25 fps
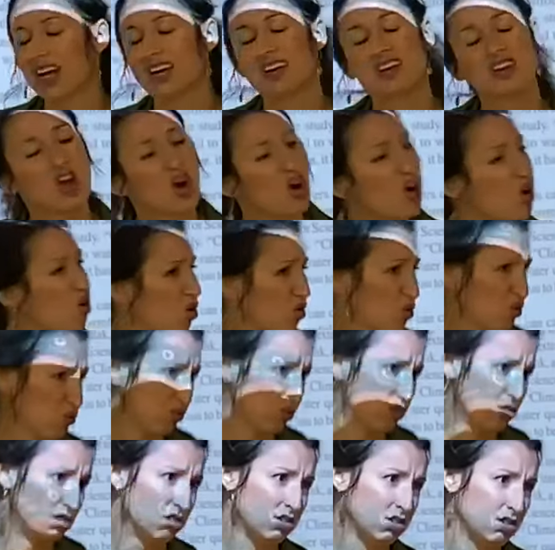I know.
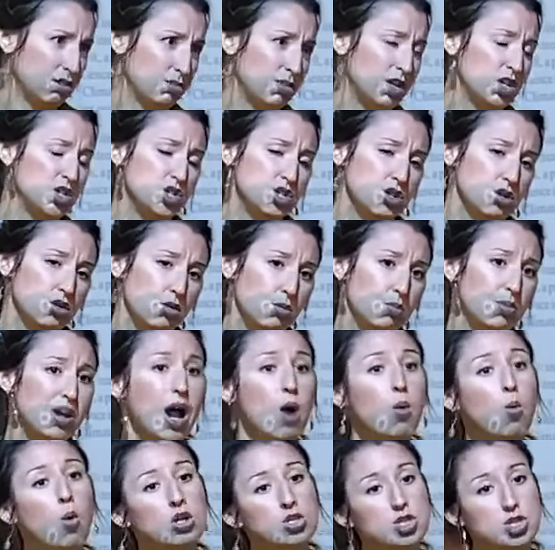Me too. But
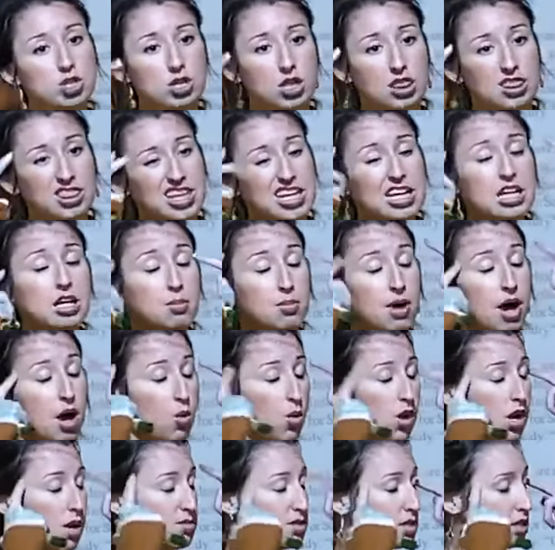I want you to think about
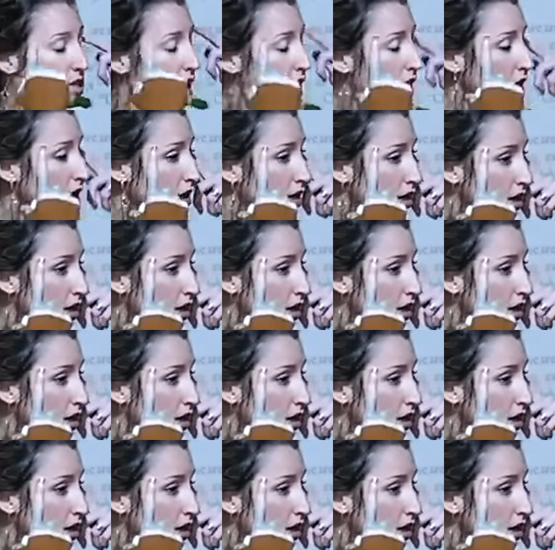what I'm saying